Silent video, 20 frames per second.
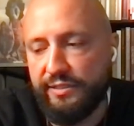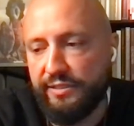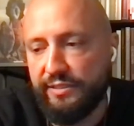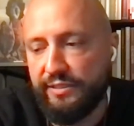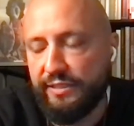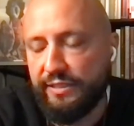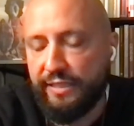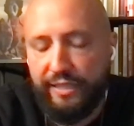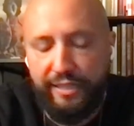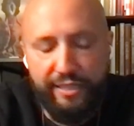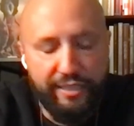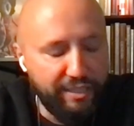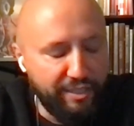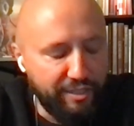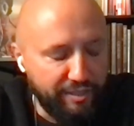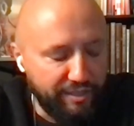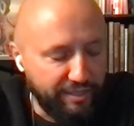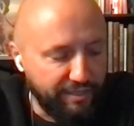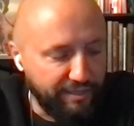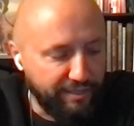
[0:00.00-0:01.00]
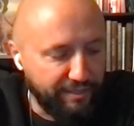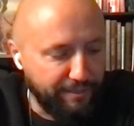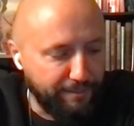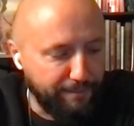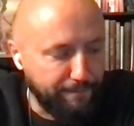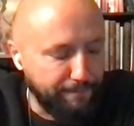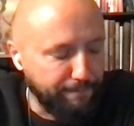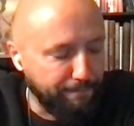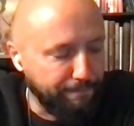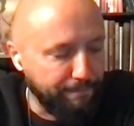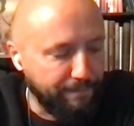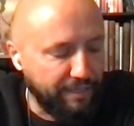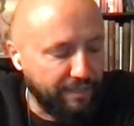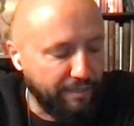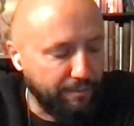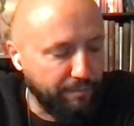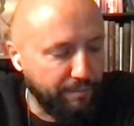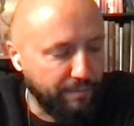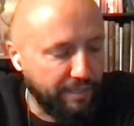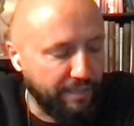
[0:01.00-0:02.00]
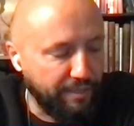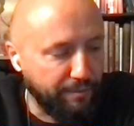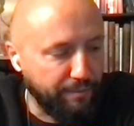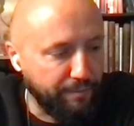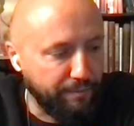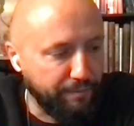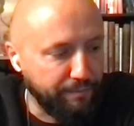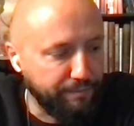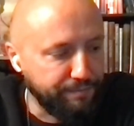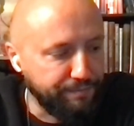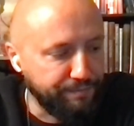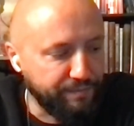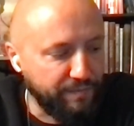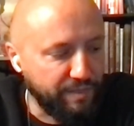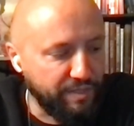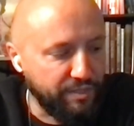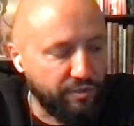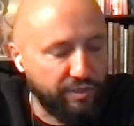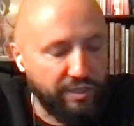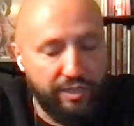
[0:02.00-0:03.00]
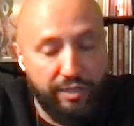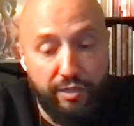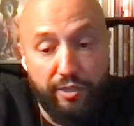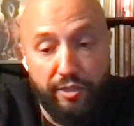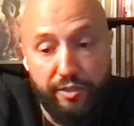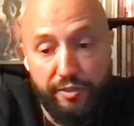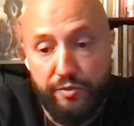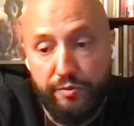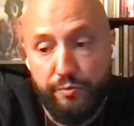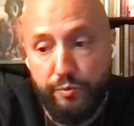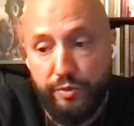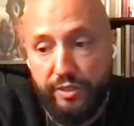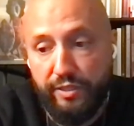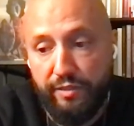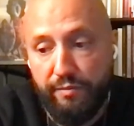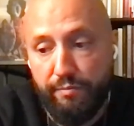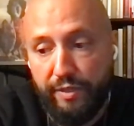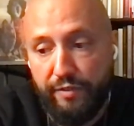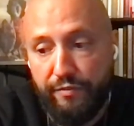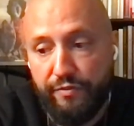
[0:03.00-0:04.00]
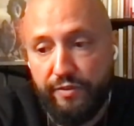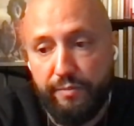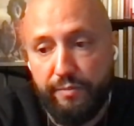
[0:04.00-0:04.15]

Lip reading: And I'm talking a lot with my